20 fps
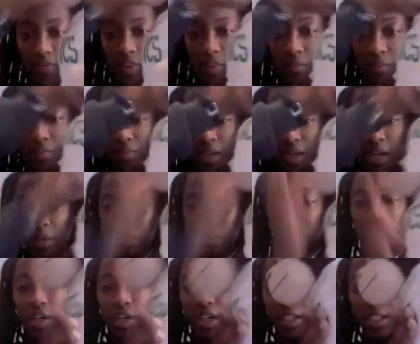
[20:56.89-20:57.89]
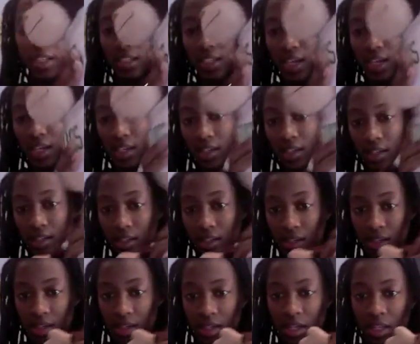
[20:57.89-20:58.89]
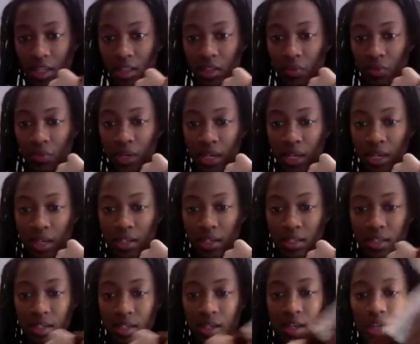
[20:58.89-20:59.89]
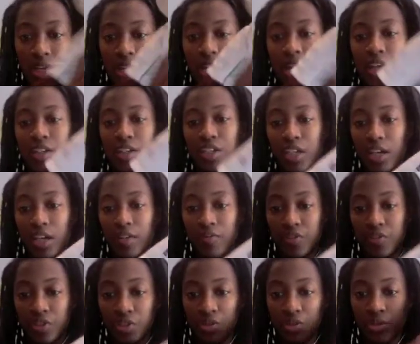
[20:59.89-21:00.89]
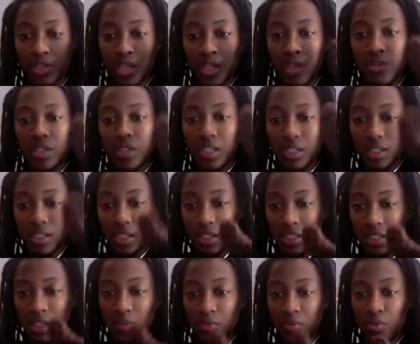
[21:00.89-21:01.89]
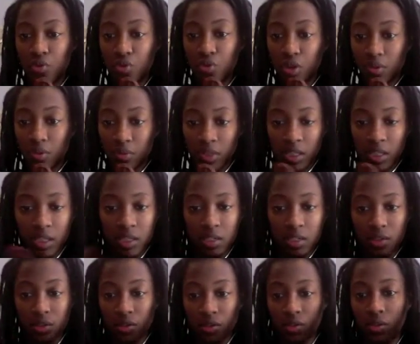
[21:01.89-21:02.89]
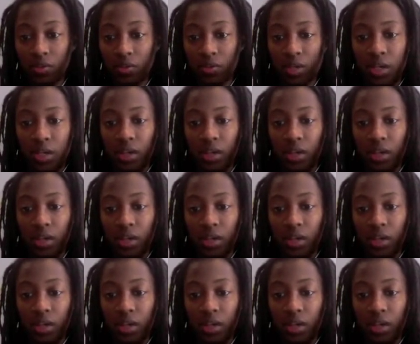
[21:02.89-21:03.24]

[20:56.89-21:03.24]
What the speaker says: them hyperextend at the waist, check for scoliosis as I would normally do,